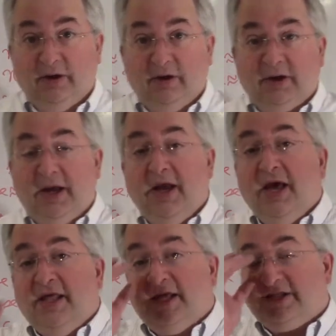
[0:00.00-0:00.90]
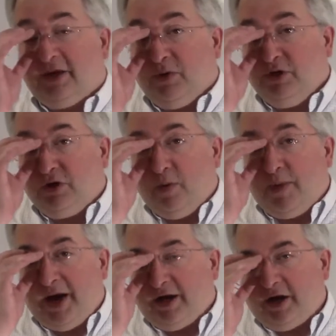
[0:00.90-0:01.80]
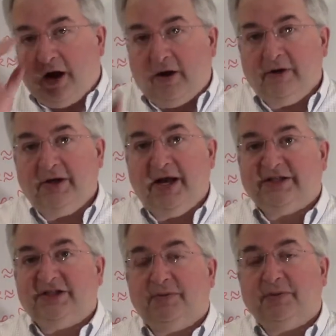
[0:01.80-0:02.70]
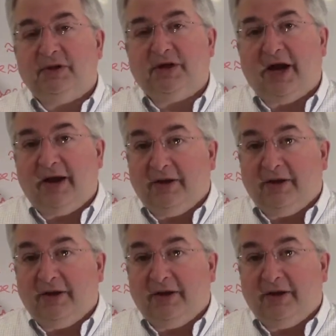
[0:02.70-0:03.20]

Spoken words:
Okay? That's like when you go buy a car and you ask the guy,